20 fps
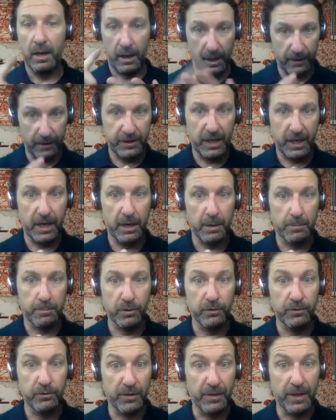FDA
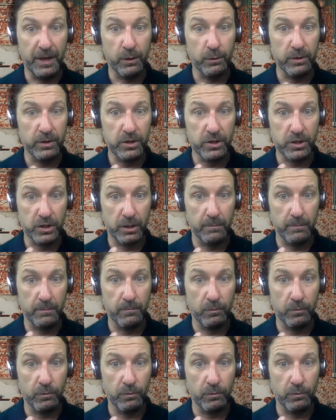approved, and there was
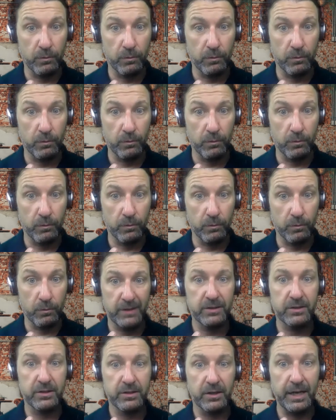some really
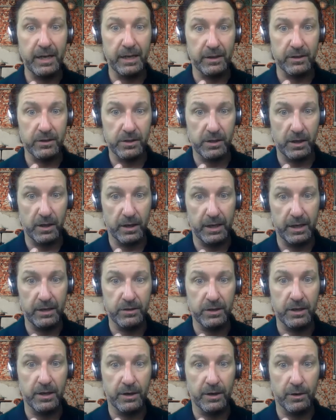exciting
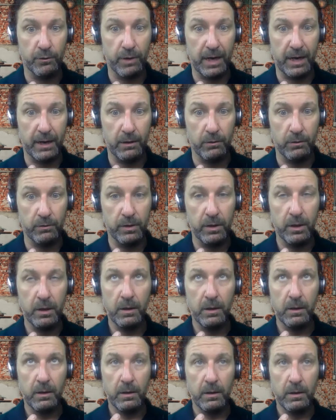studies in and around
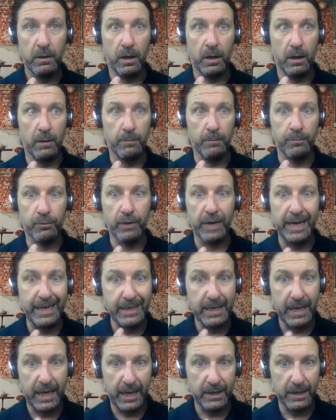
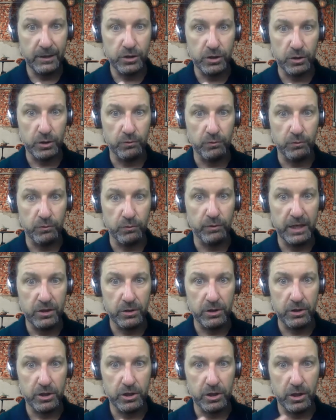brain cancer
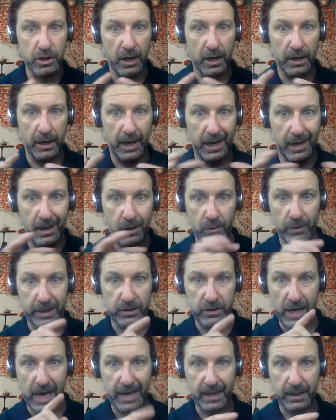research on how
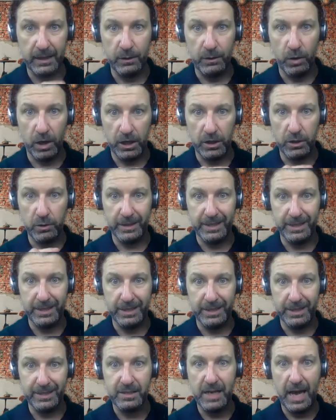exactly what you
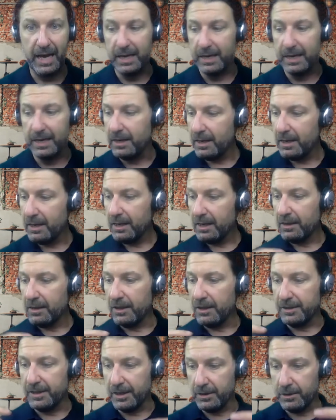had said,
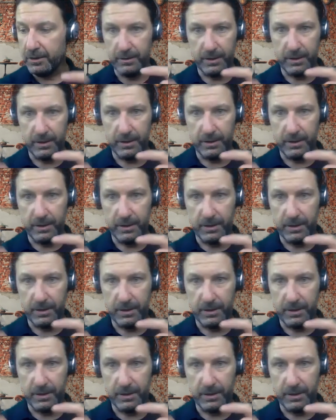that
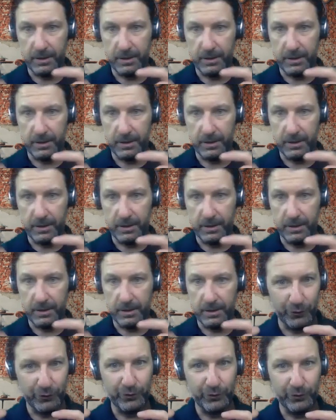these
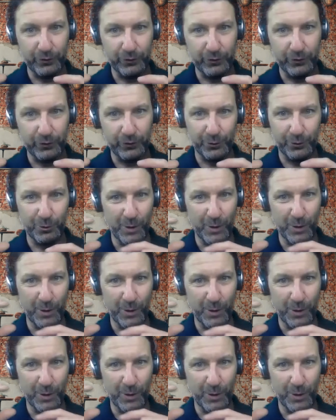millivolts